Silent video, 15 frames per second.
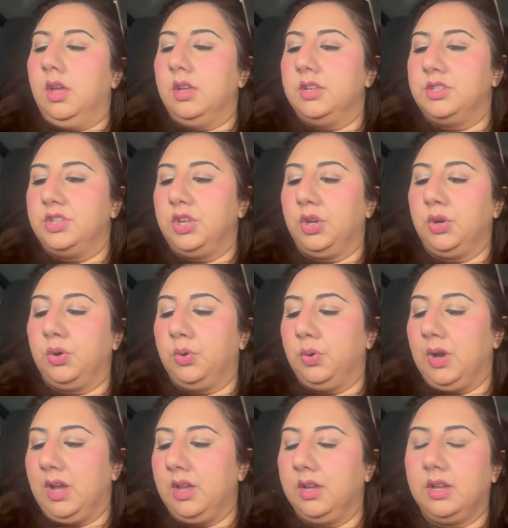So
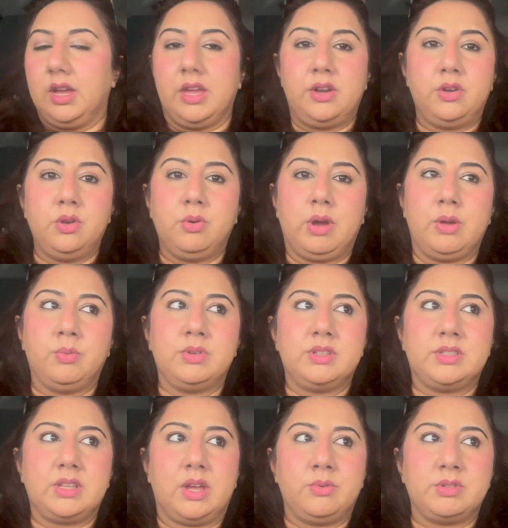I don't know, I
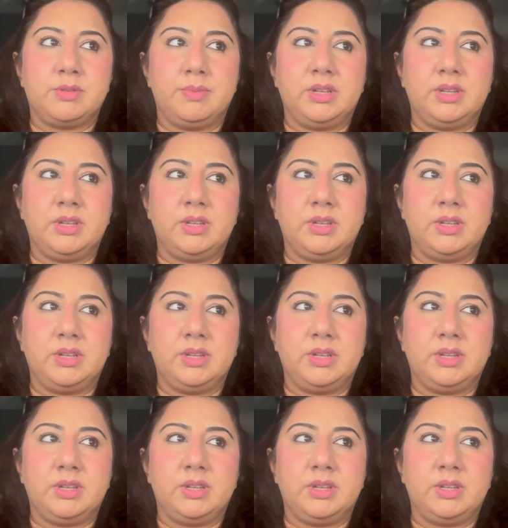was a